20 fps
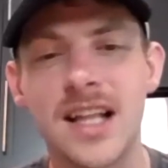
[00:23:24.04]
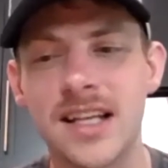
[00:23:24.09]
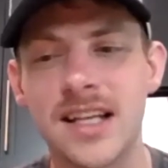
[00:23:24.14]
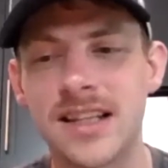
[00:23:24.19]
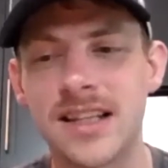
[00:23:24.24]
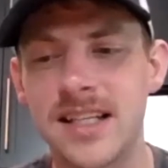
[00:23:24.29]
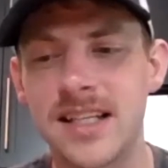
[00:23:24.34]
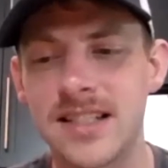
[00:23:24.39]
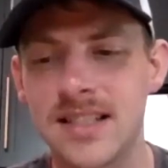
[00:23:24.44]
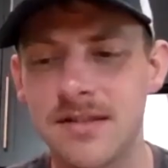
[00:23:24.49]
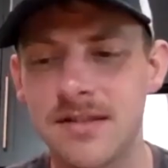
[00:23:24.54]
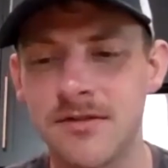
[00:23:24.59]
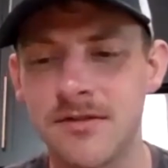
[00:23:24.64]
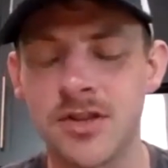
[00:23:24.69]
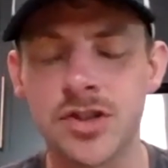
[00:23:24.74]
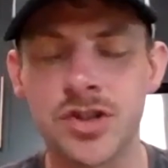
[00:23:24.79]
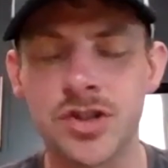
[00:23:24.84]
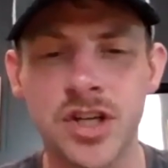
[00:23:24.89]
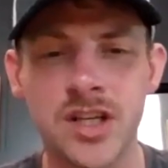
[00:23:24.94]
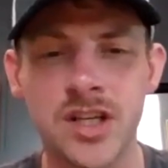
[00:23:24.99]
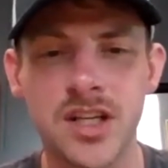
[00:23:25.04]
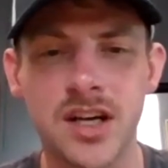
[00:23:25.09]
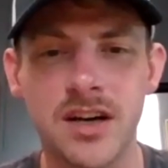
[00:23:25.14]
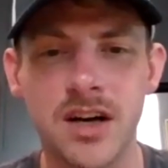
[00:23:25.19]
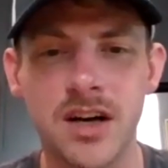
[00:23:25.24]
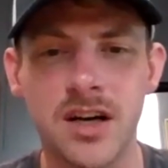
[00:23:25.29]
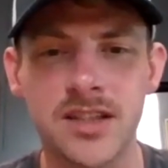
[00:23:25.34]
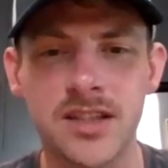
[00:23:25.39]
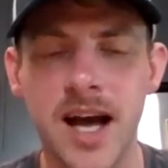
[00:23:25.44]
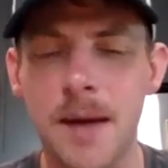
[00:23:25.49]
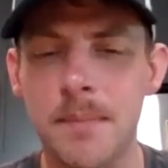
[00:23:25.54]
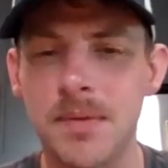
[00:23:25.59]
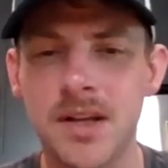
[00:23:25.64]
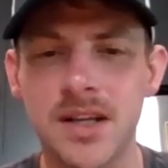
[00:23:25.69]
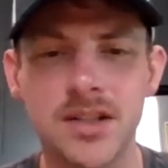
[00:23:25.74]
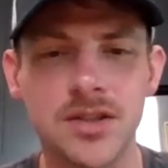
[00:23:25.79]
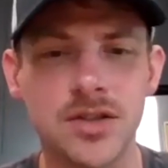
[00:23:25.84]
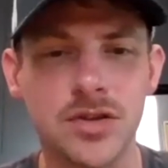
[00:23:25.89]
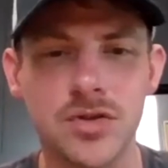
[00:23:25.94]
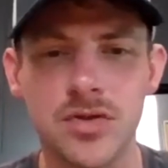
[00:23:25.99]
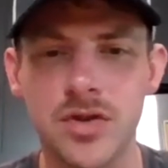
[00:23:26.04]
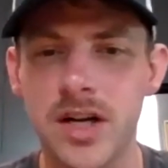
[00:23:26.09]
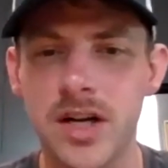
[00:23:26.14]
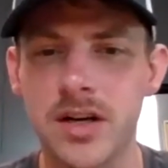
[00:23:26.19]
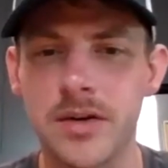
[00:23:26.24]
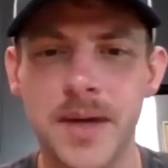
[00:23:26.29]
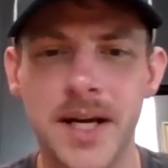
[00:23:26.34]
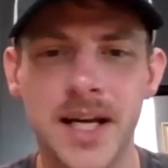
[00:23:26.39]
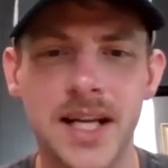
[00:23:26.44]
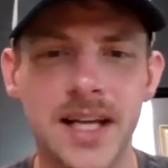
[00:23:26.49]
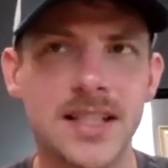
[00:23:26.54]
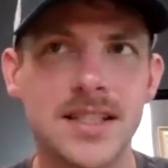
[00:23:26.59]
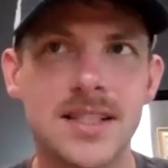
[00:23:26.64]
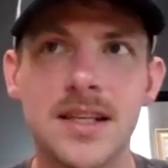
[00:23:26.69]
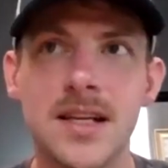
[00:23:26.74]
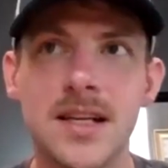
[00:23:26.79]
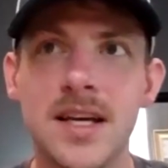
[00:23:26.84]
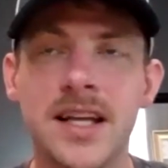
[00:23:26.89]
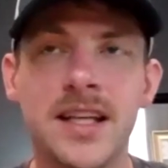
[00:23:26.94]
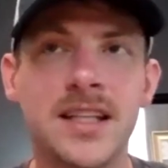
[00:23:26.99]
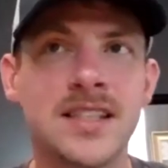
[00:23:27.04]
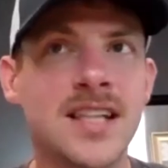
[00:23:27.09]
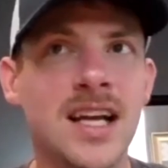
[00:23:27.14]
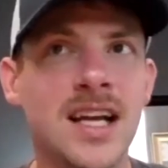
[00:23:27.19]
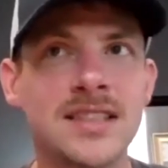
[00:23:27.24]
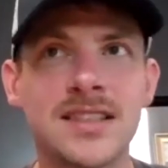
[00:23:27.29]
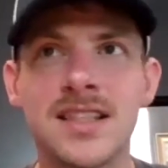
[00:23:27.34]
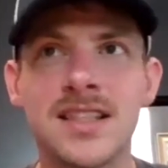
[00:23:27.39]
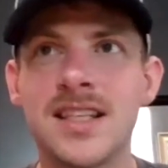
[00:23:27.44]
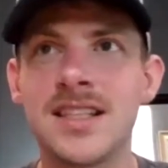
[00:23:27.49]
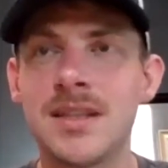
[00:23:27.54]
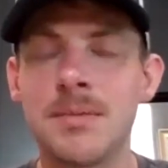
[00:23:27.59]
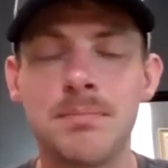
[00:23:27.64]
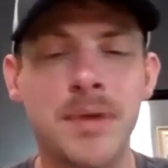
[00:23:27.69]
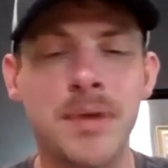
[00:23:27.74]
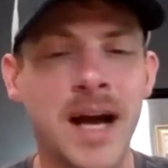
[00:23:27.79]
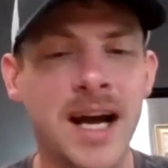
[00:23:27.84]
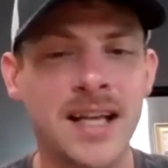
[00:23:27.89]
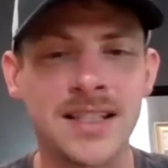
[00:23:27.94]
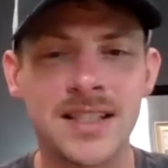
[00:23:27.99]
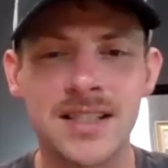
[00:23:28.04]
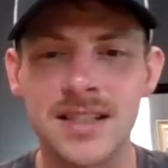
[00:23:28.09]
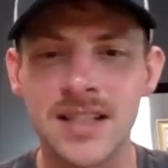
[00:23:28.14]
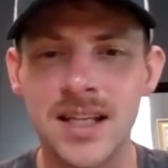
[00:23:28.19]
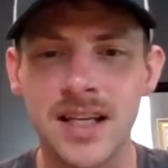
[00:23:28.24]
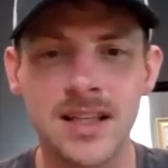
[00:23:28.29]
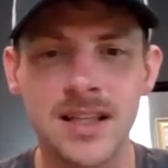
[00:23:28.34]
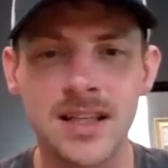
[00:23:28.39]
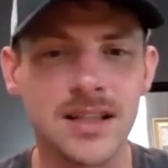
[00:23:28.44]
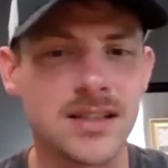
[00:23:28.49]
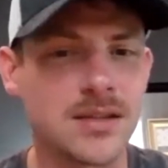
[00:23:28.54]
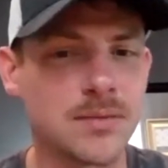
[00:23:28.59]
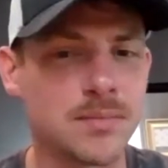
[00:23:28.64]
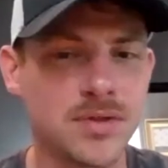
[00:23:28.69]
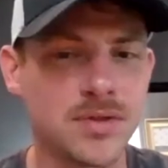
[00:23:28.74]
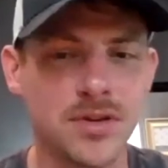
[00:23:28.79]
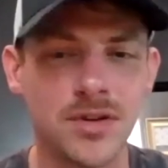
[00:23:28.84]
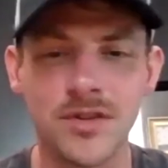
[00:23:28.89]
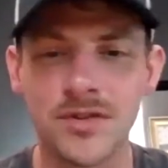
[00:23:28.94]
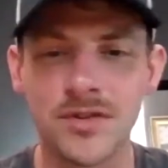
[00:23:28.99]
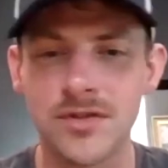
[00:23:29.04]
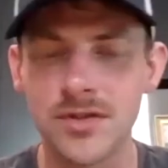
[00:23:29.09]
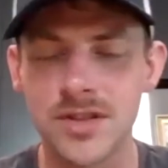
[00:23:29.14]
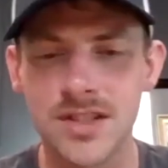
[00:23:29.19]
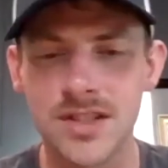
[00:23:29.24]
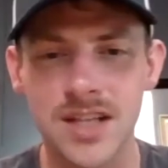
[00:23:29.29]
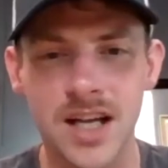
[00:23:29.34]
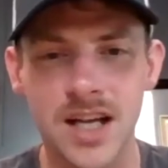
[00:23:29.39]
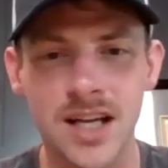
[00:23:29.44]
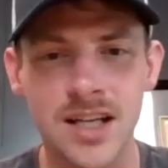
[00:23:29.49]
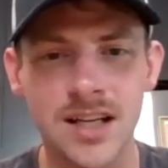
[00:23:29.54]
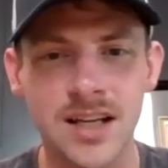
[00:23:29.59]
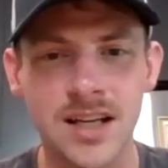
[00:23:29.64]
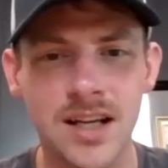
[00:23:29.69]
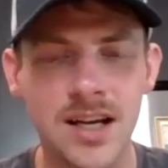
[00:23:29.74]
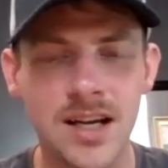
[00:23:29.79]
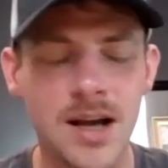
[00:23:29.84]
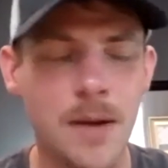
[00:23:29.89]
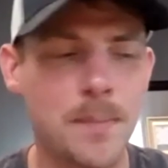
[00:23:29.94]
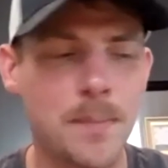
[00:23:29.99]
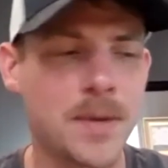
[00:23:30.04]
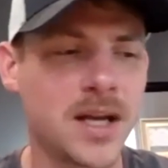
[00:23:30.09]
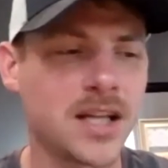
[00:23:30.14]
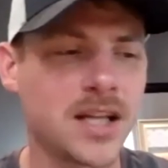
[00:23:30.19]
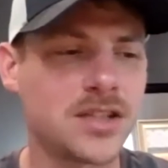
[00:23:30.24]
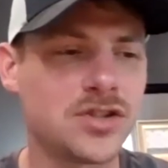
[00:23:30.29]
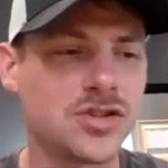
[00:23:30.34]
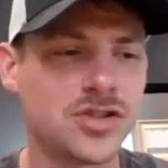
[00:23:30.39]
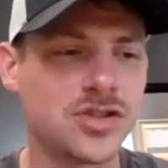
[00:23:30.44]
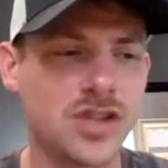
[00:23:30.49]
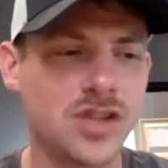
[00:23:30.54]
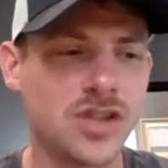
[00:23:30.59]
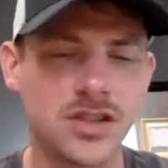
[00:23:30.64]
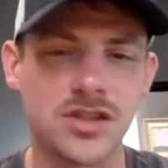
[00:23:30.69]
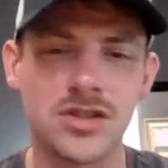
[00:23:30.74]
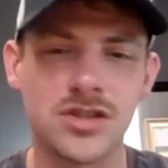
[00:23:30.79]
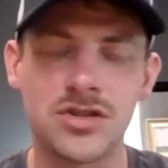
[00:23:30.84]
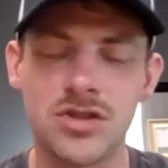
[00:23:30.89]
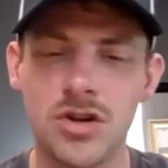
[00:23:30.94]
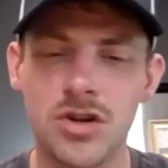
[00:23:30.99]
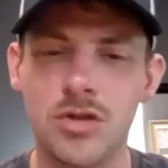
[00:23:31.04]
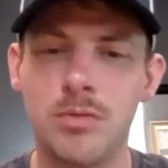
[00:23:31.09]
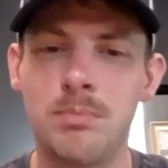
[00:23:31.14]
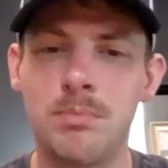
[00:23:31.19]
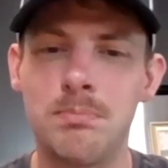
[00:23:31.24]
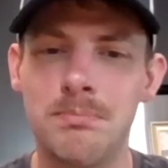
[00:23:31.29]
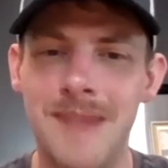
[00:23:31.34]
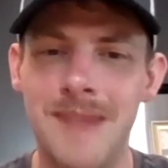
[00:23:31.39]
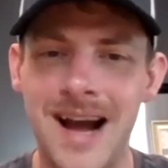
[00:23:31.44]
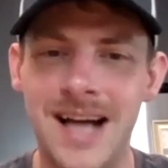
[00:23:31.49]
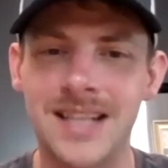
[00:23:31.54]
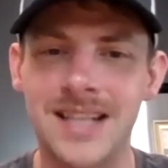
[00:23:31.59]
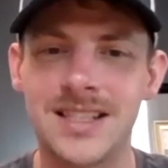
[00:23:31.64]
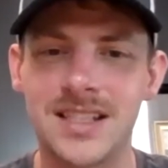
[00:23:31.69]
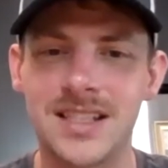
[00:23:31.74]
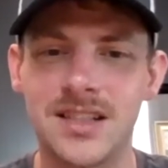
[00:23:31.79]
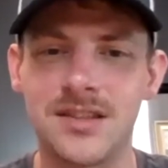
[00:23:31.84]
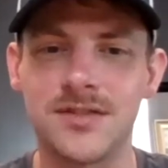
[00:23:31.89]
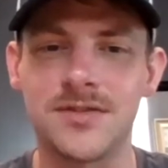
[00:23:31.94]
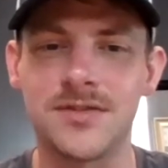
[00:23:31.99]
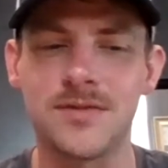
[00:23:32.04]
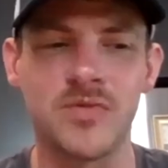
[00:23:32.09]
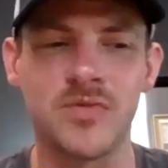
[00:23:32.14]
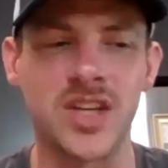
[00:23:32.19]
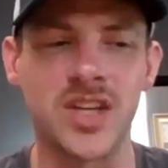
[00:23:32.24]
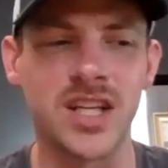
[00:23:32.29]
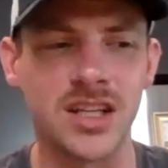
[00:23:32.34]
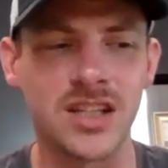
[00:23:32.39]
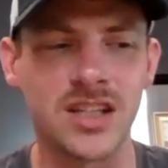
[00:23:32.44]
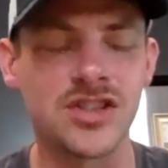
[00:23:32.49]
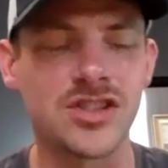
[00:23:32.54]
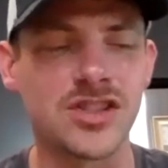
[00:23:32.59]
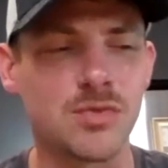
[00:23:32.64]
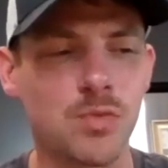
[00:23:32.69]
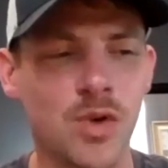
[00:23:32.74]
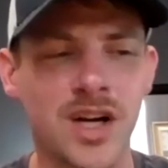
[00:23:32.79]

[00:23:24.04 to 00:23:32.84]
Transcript: like that's Virginia on the Appalachian Trail, man. It's not that it's a bad state, it's a beautiful state, but it's just so massive that you just